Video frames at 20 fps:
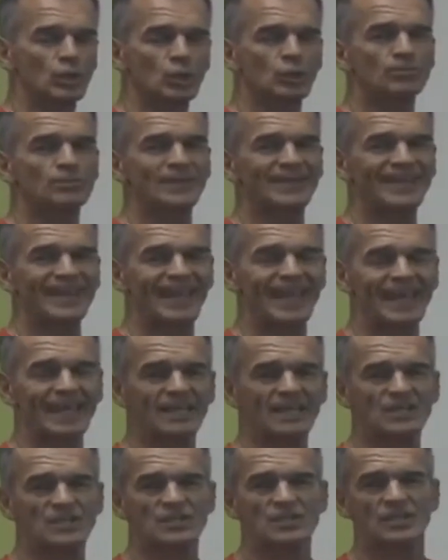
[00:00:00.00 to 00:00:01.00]
good
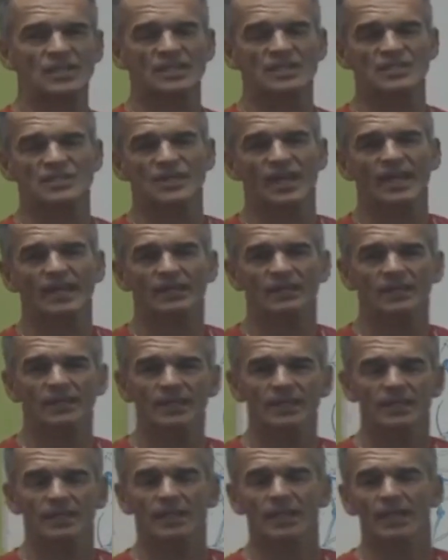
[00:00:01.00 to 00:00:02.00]
mechanics in
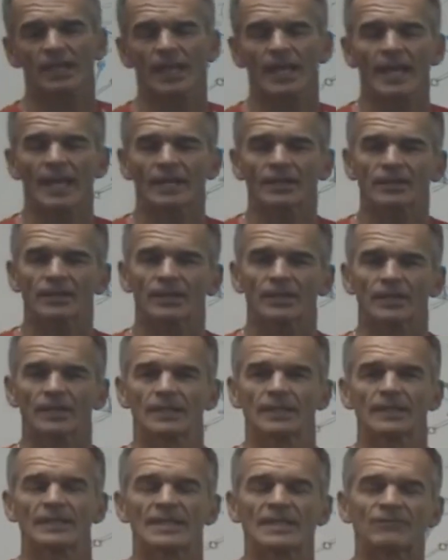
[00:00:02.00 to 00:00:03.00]
cycling. And
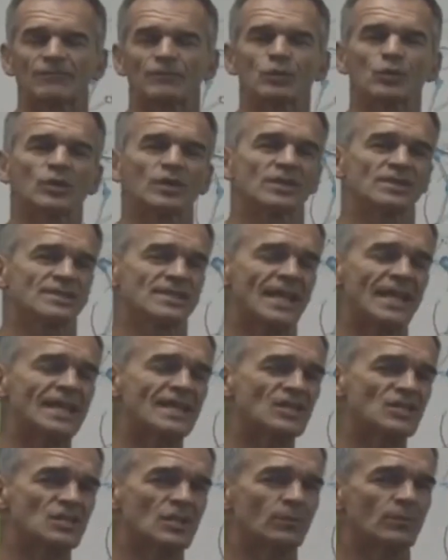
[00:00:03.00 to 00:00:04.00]
if you can
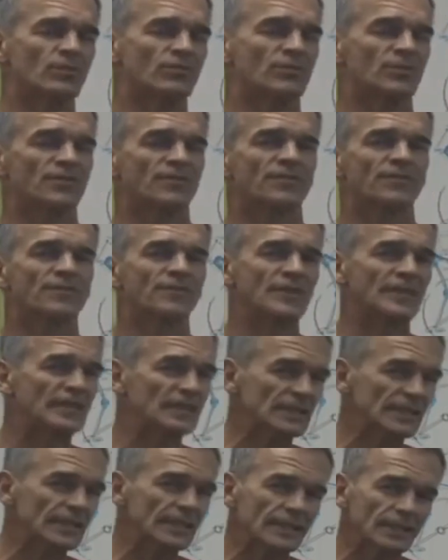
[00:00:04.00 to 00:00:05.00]
take some of the
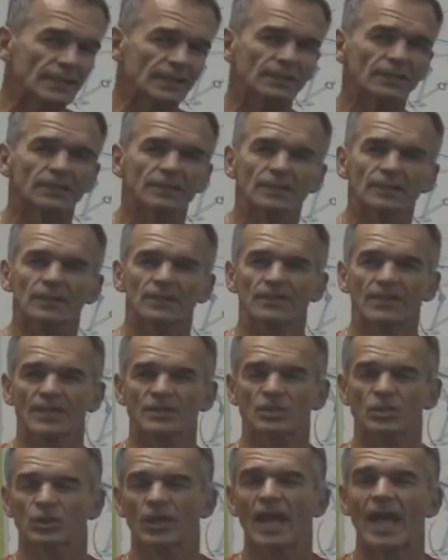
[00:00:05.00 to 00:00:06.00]
feeling
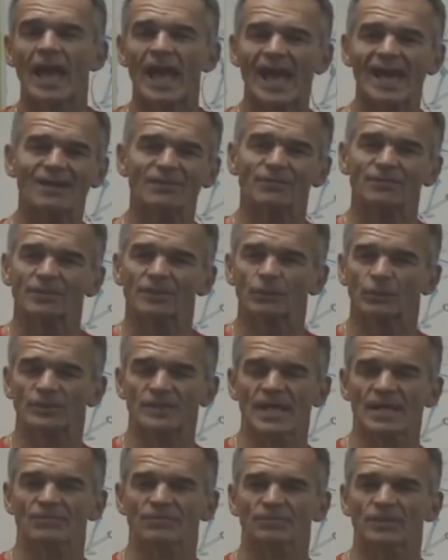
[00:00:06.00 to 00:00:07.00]
that you have
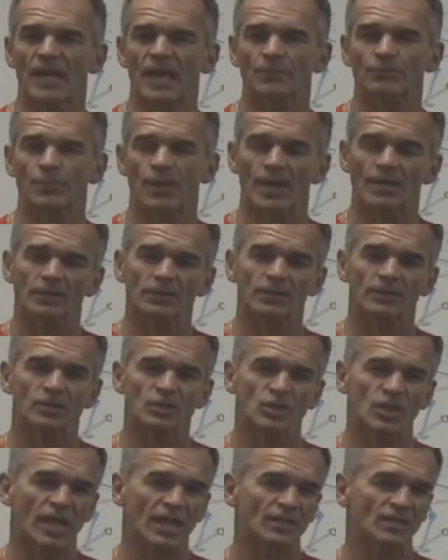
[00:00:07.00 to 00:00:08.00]
with that flat pedal
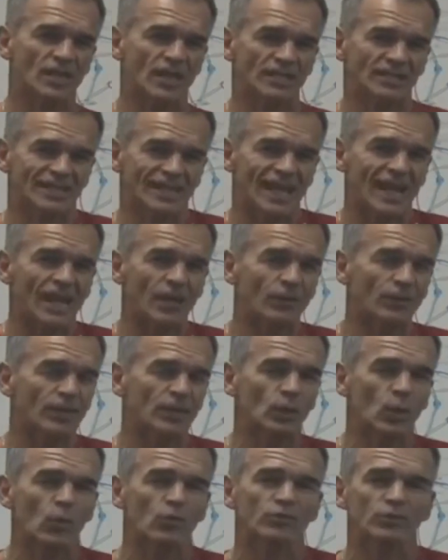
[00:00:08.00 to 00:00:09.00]
and
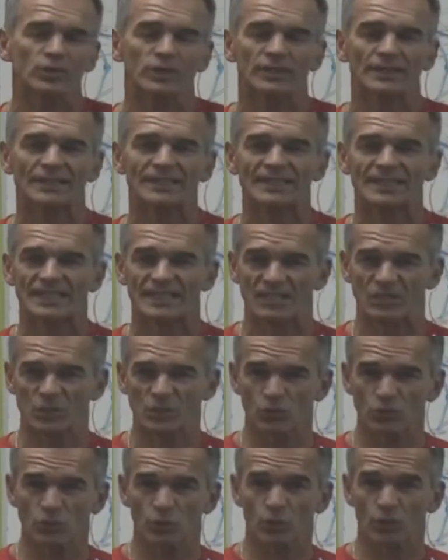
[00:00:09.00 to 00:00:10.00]
carry it over
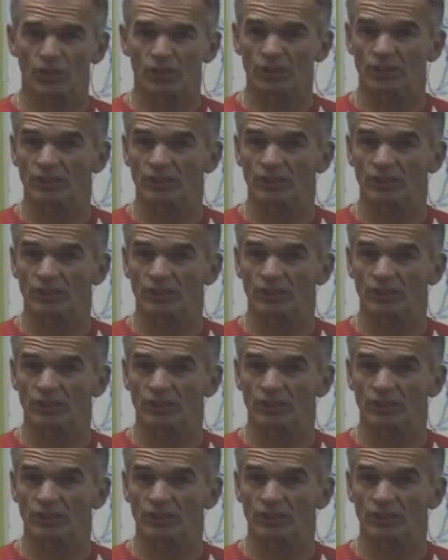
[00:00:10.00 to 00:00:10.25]
into your